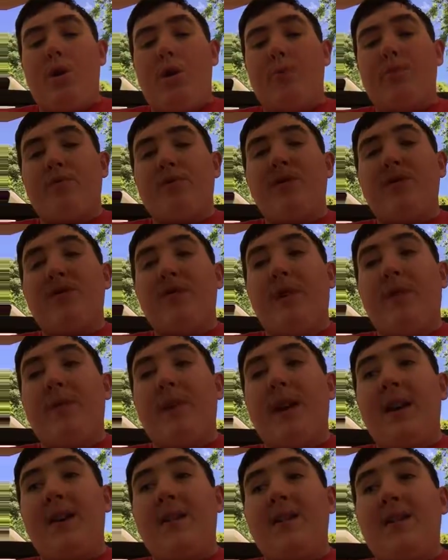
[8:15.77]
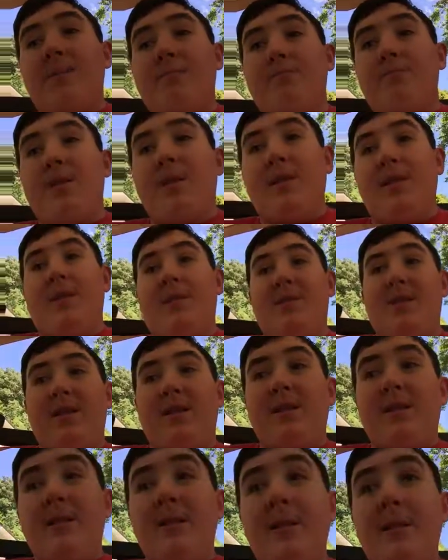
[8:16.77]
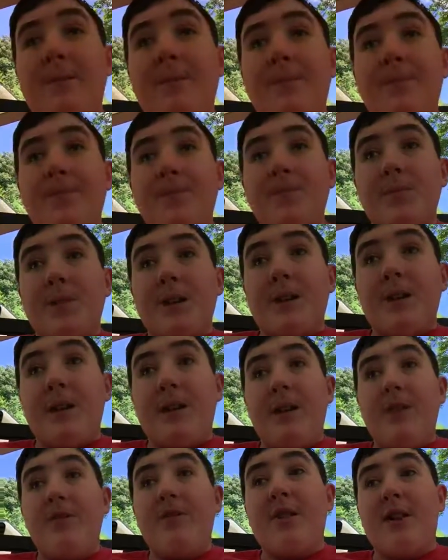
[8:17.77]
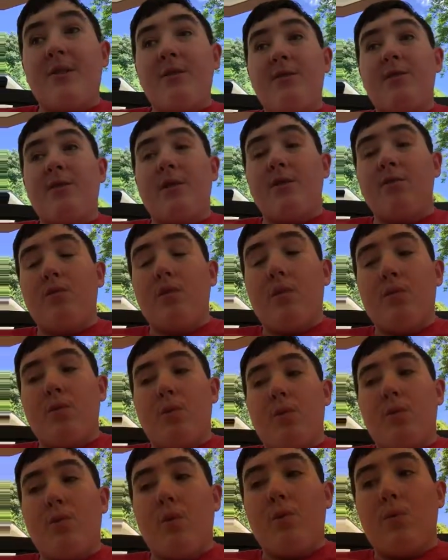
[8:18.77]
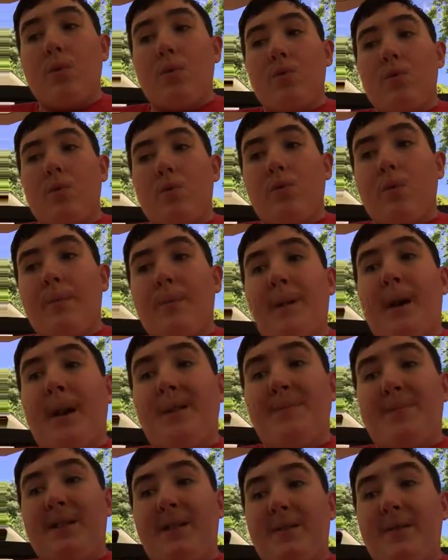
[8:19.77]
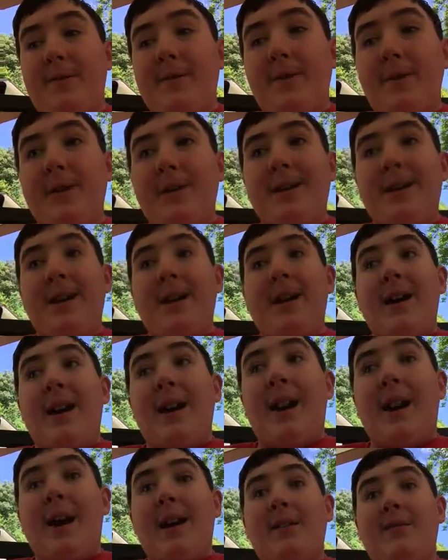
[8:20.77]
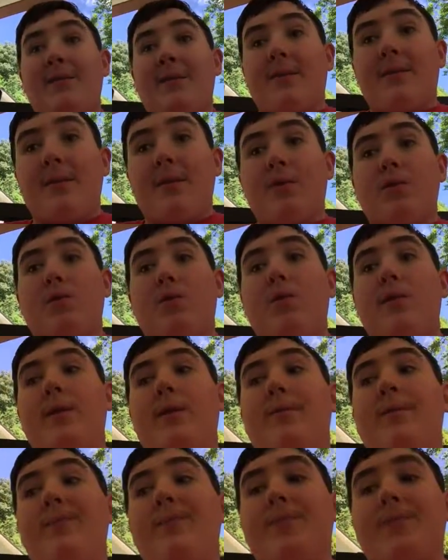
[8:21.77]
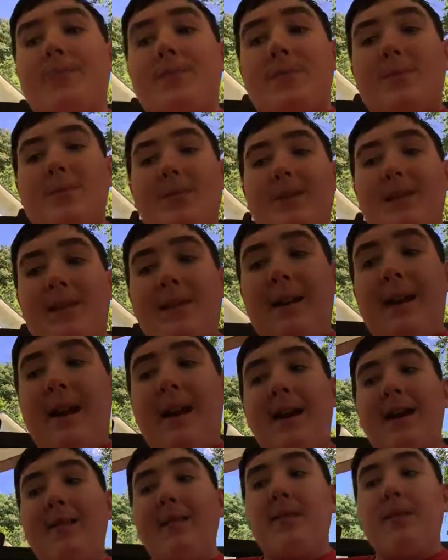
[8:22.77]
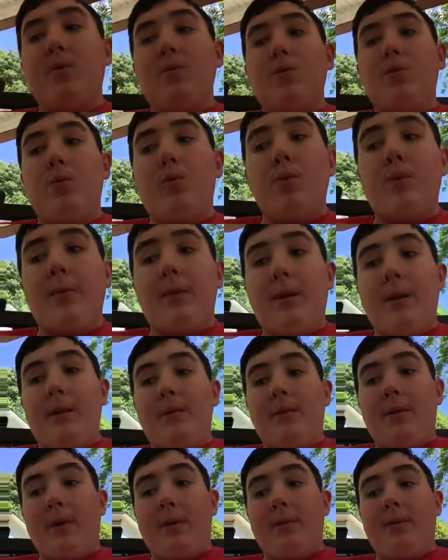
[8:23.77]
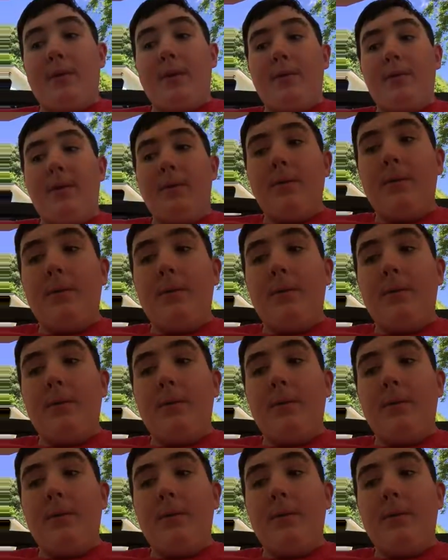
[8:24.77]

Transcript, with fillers: appreciate that, but listen, here's how you can repay me ask the Lord, ask the, the, the,